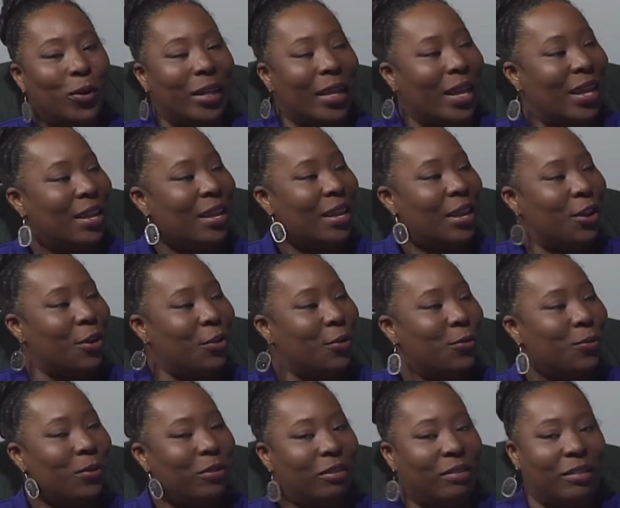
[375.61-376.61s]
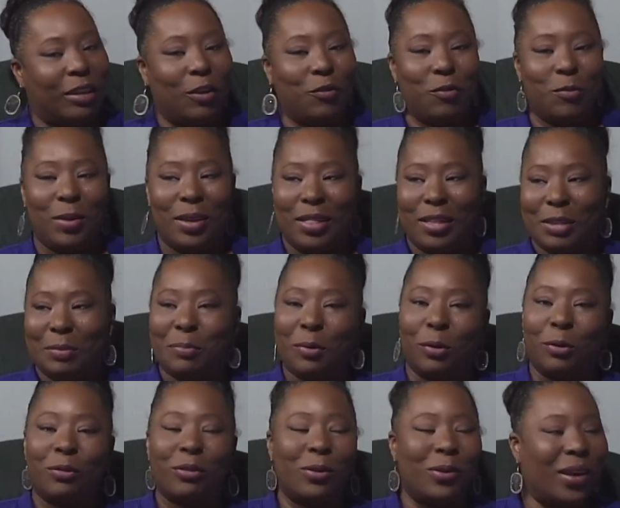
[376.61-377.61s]
lady here who is just giving me this
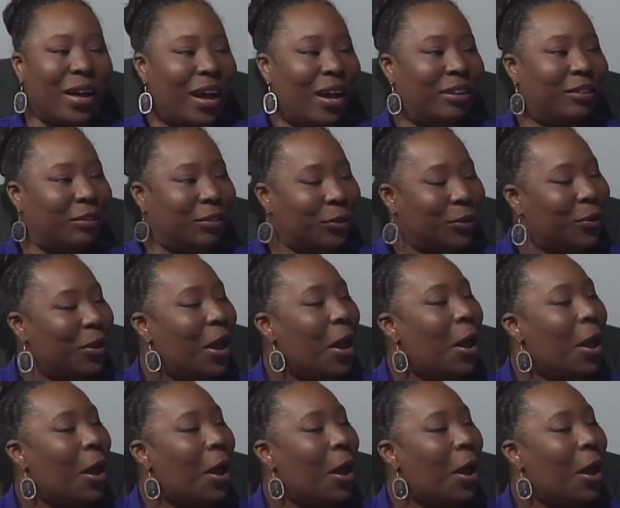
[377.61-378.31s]
personal concert.